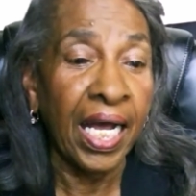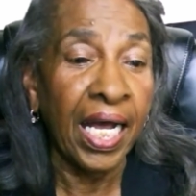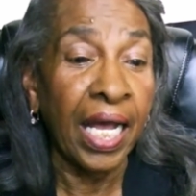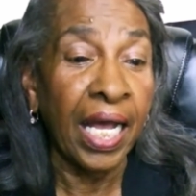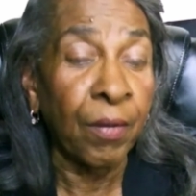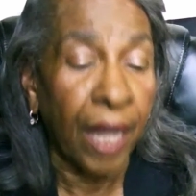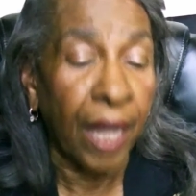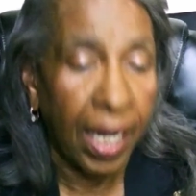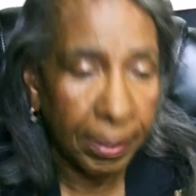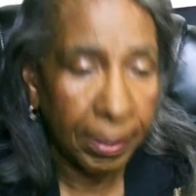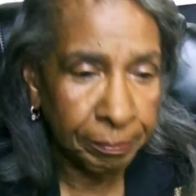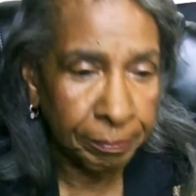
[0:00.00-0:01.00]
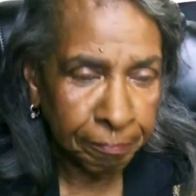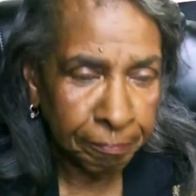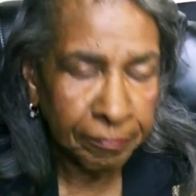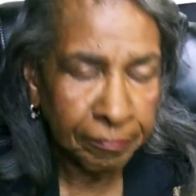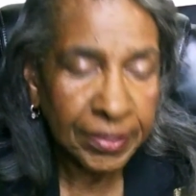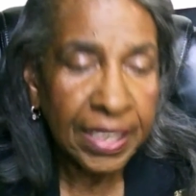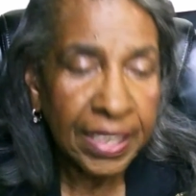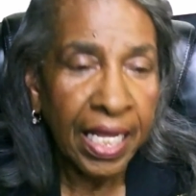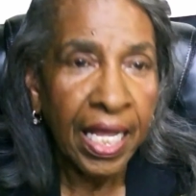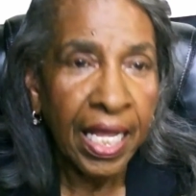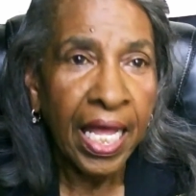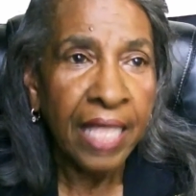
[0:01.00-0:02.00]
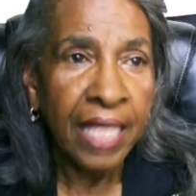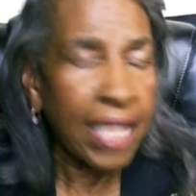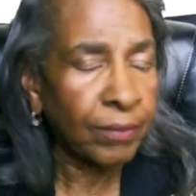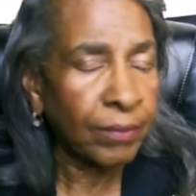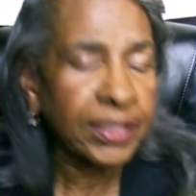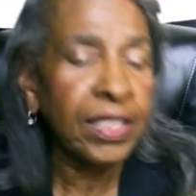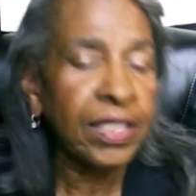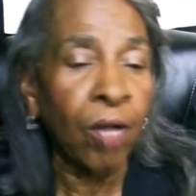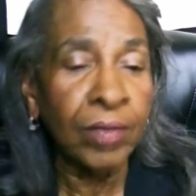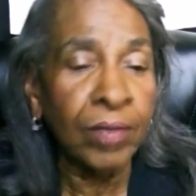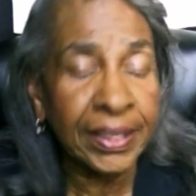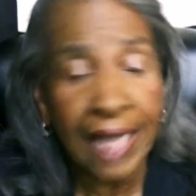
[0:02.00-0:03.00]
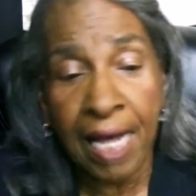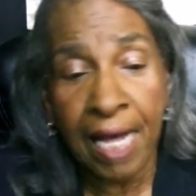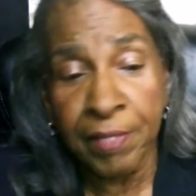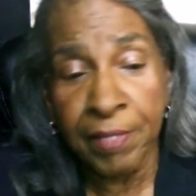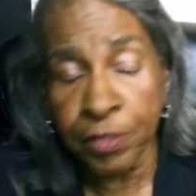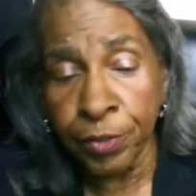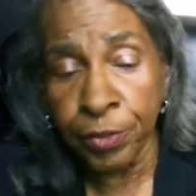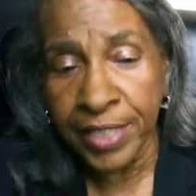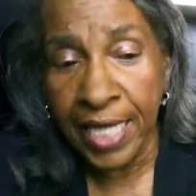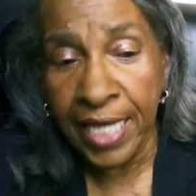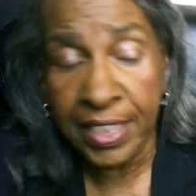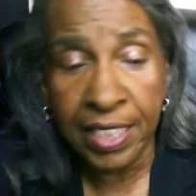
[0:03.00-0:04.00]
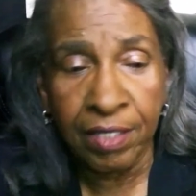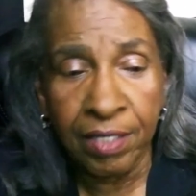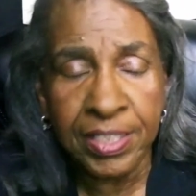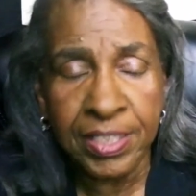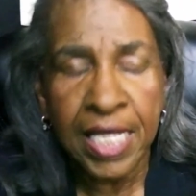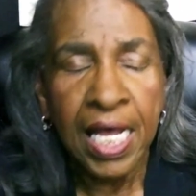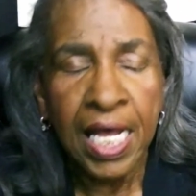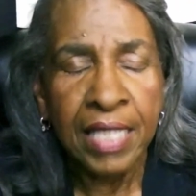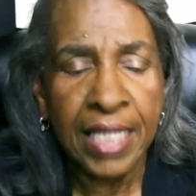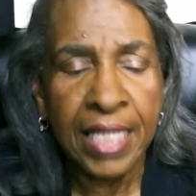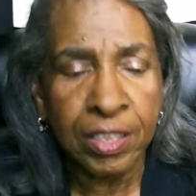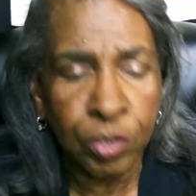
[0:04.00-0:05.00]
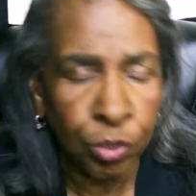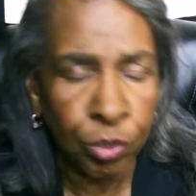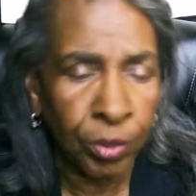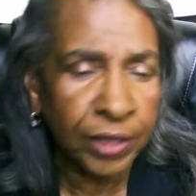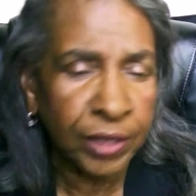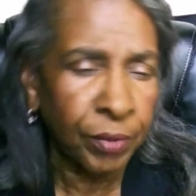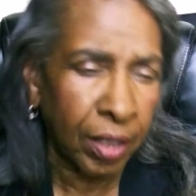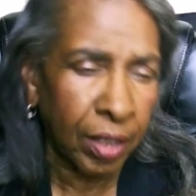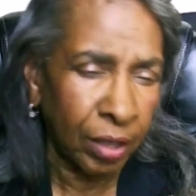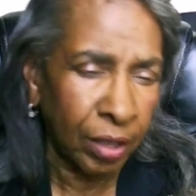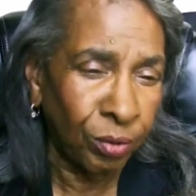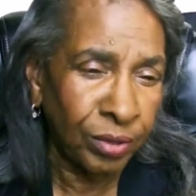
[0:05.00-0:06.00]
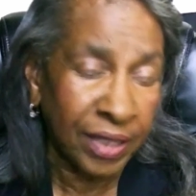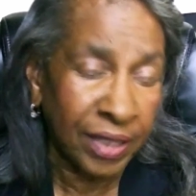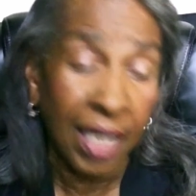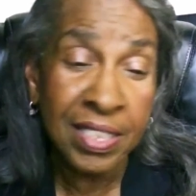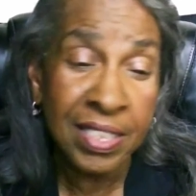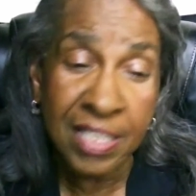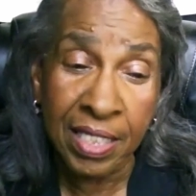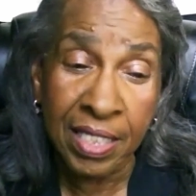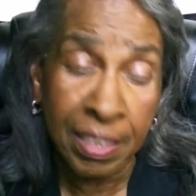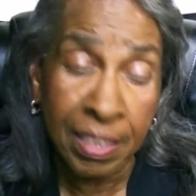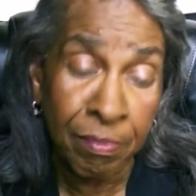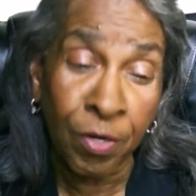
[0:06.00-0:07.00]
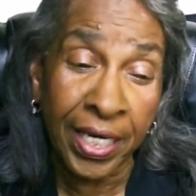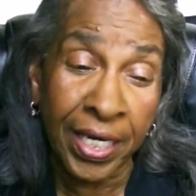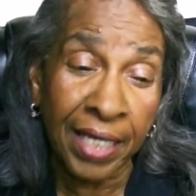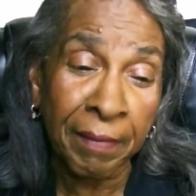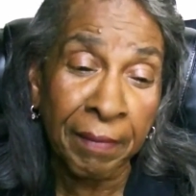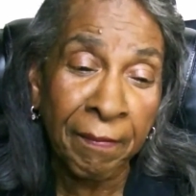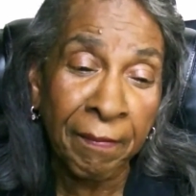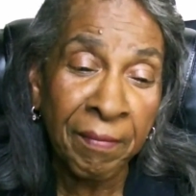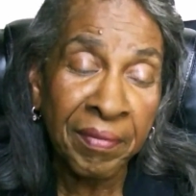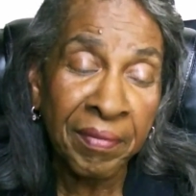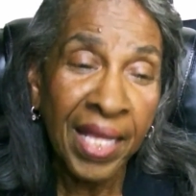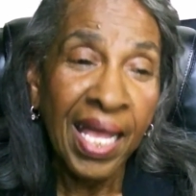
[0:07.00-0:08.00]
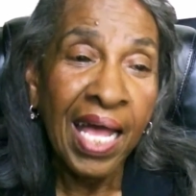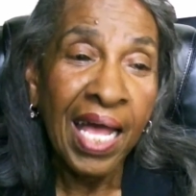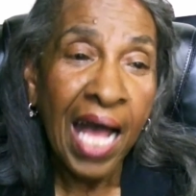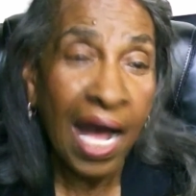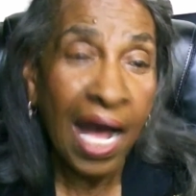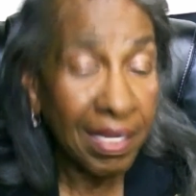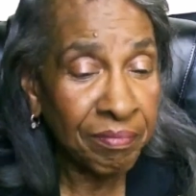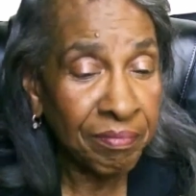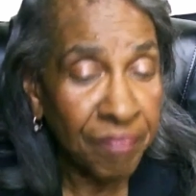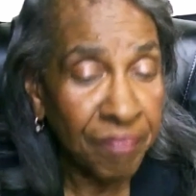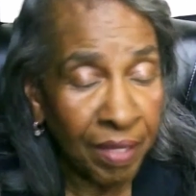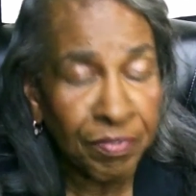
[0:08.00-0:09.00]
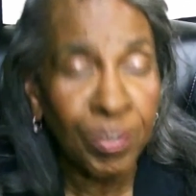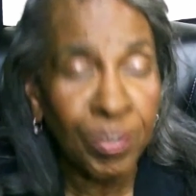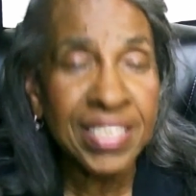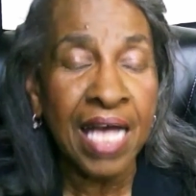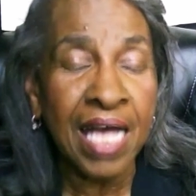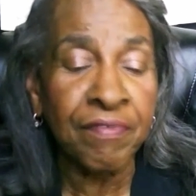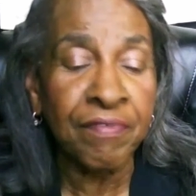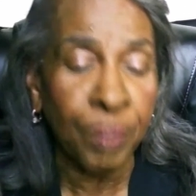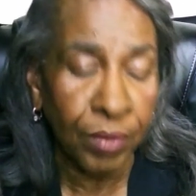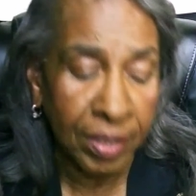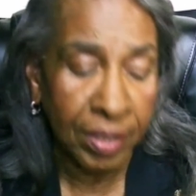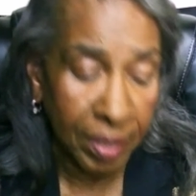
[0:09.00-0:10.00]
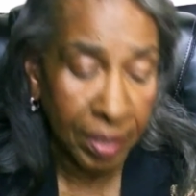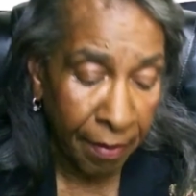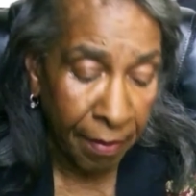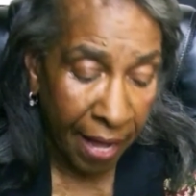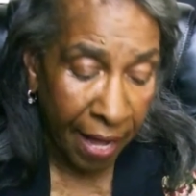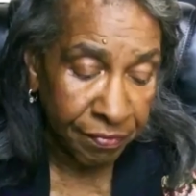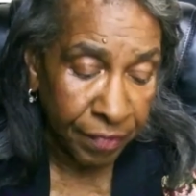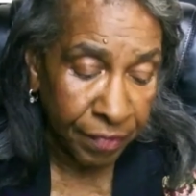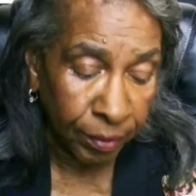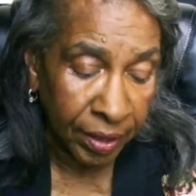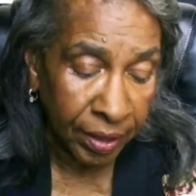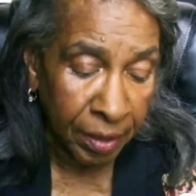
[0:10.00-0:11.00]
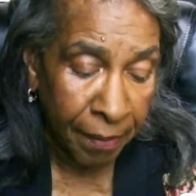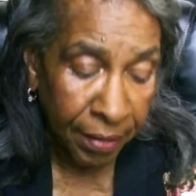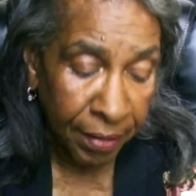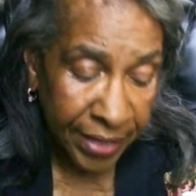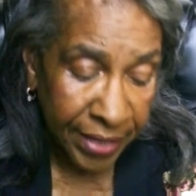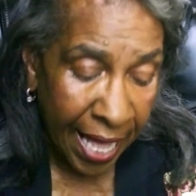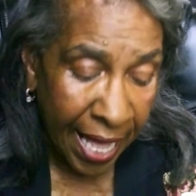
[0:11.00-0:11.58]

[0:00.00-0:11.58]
Um, that was the only time in 38 years that the doors were closed on Sunday morning. Of course, I felt good. I felt good about that.